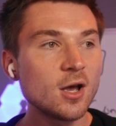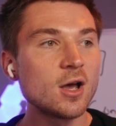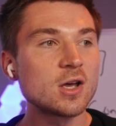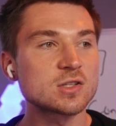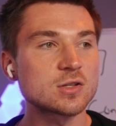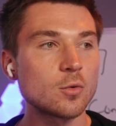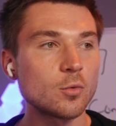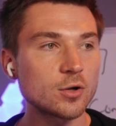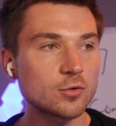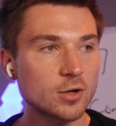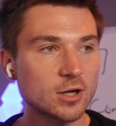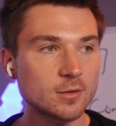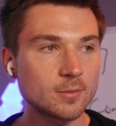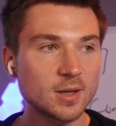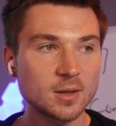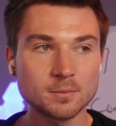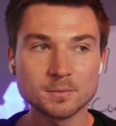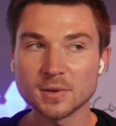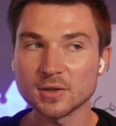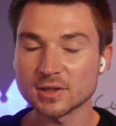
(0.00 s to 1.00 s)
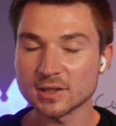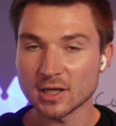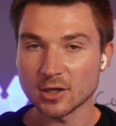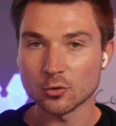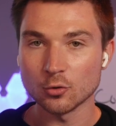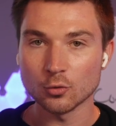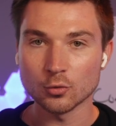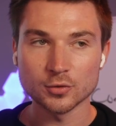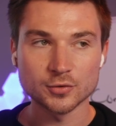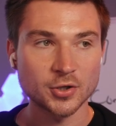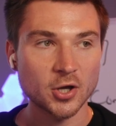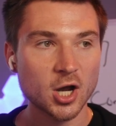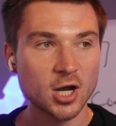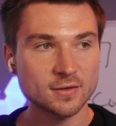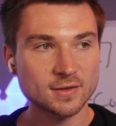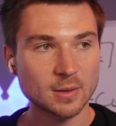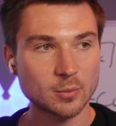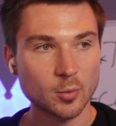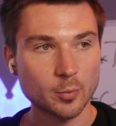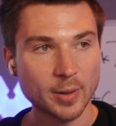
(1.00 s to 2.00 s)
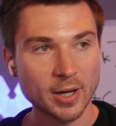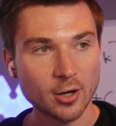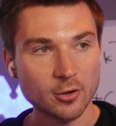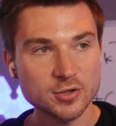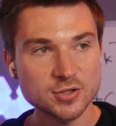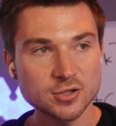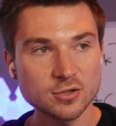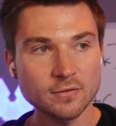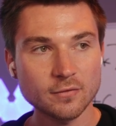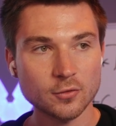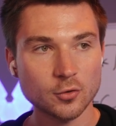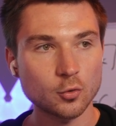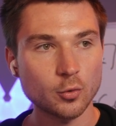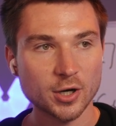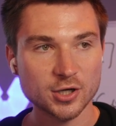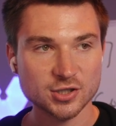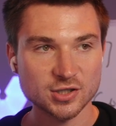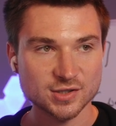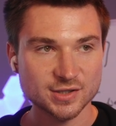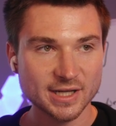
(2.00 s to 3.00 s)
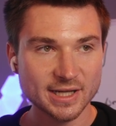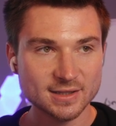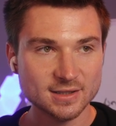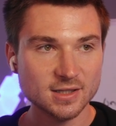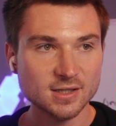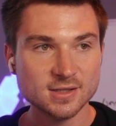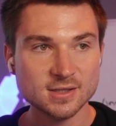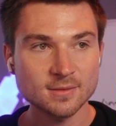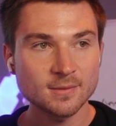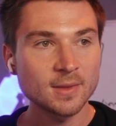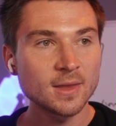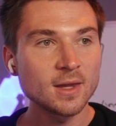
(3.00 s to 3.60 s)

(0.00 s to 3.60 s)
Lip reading: So I would recommend building a Google Doc that prepares you for questions like this.